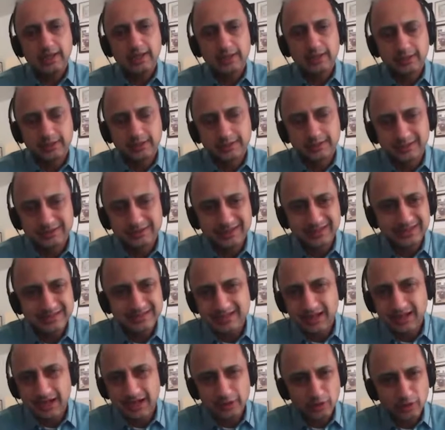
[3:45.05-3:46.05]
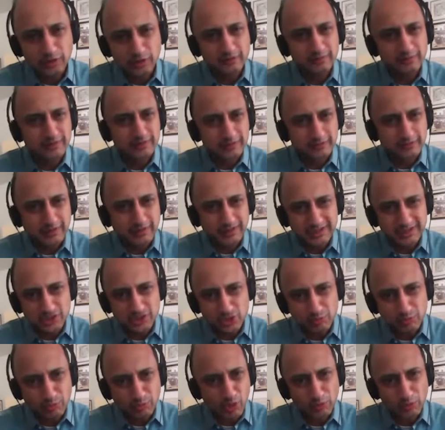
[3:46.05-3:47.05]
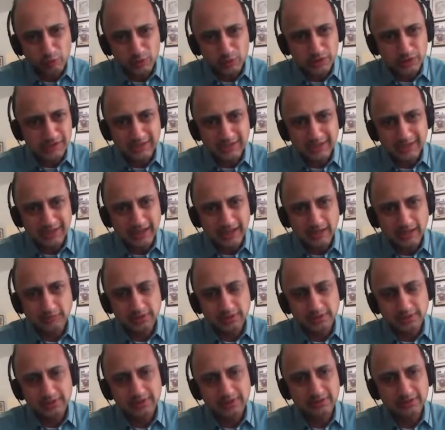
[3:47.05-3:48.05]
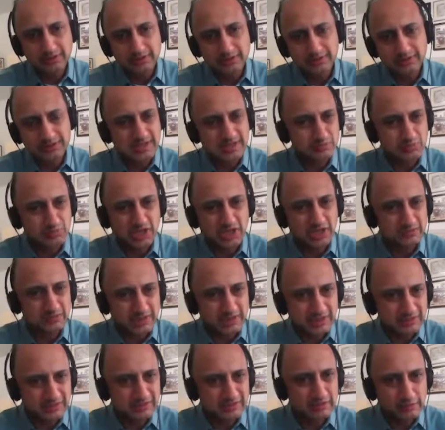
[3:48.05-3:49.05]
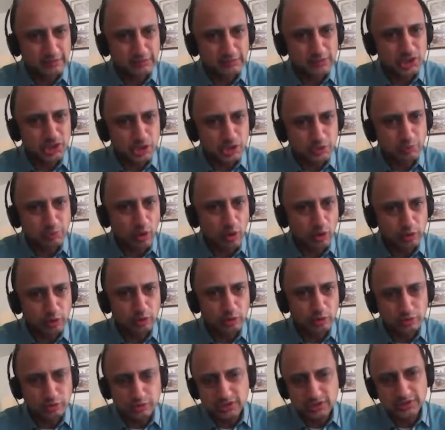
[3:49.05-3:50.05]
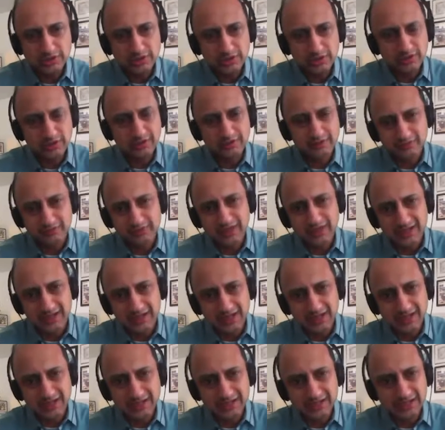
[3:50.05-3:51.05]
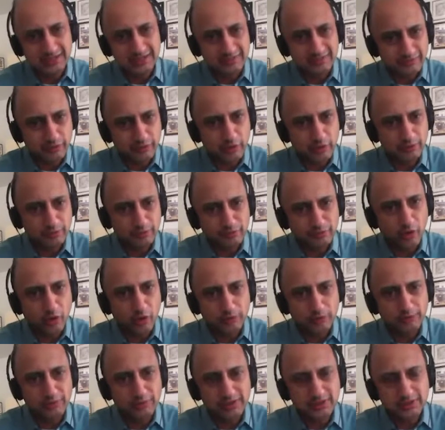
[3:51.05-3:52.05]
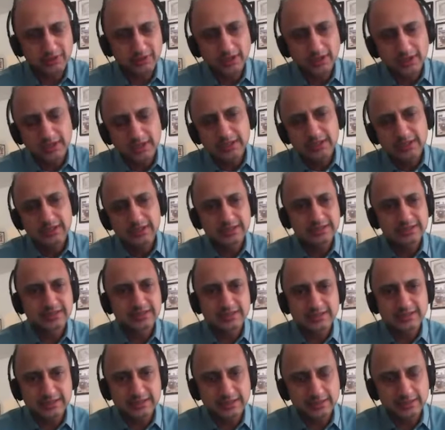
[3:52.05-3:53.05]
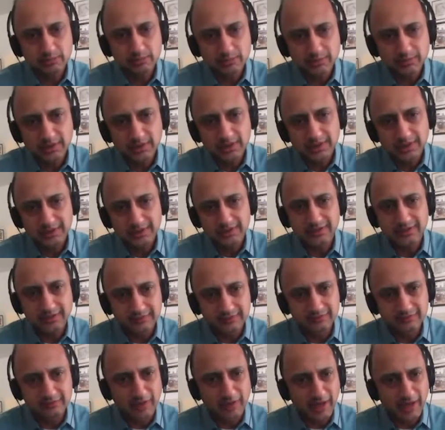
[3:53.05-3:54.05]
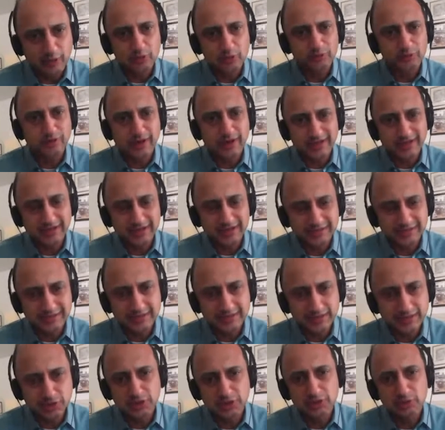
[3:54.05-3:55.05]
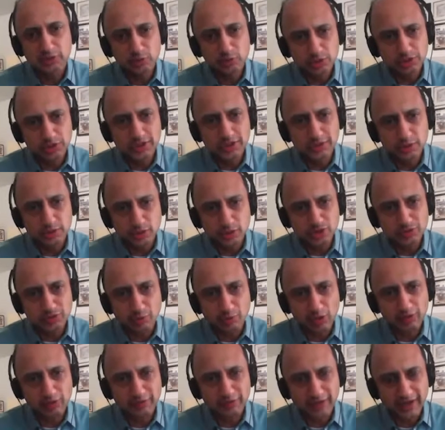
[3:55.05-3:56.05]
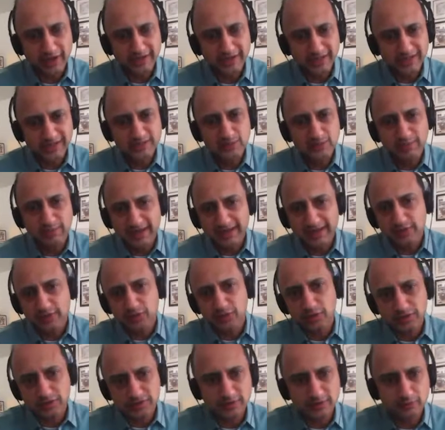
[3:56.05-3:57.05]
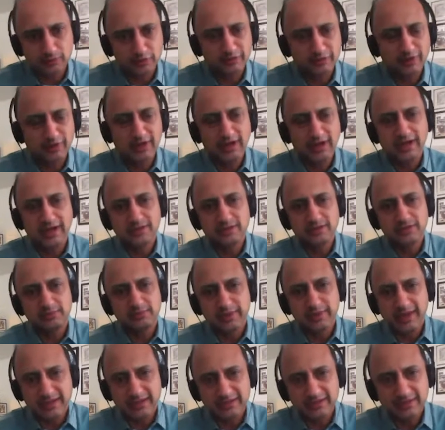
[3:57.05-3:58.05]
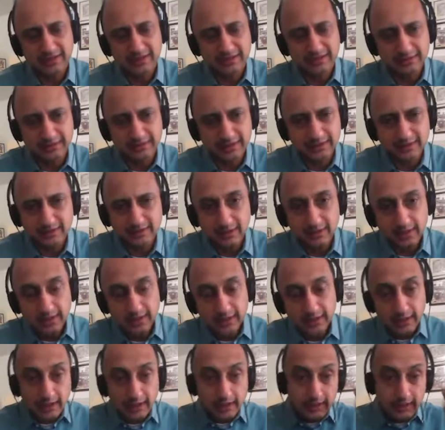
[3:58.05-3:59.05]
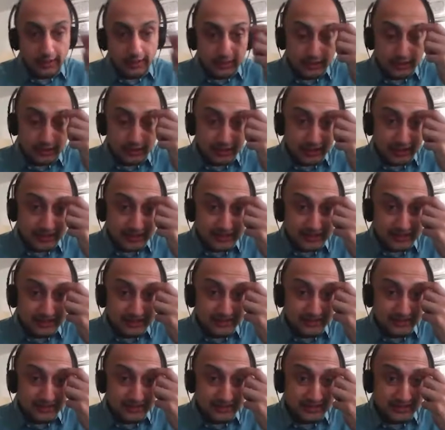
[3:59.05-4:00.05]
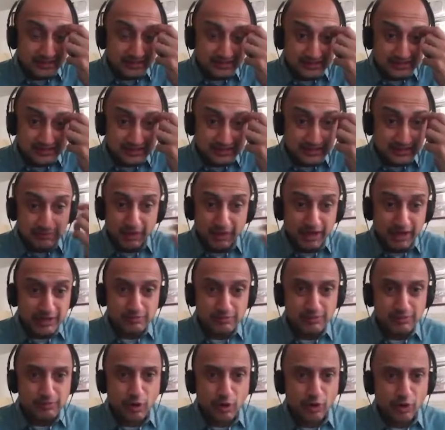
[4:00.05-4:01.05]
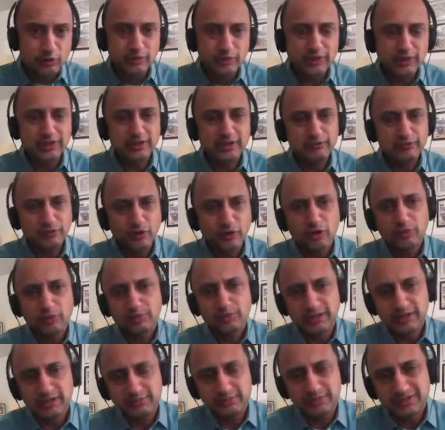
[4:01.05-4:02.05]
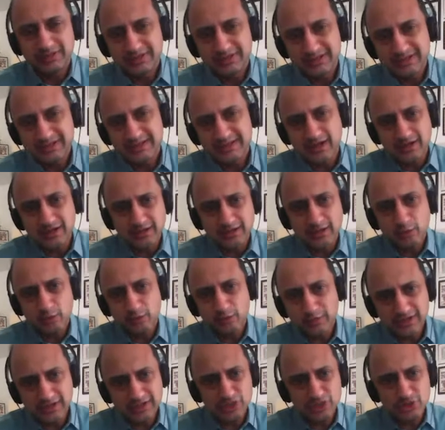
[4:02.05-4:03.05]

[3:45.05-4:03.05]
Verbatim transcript: Uh, they start off with very small working capital, sometimes extremely small loans, uh, if they are lucky, from formal uh, system, uh, if microfinance institutions or small finance banks or some of our larger banks are there. Uh, and in other cases, they might be borrowing informally, but they start out very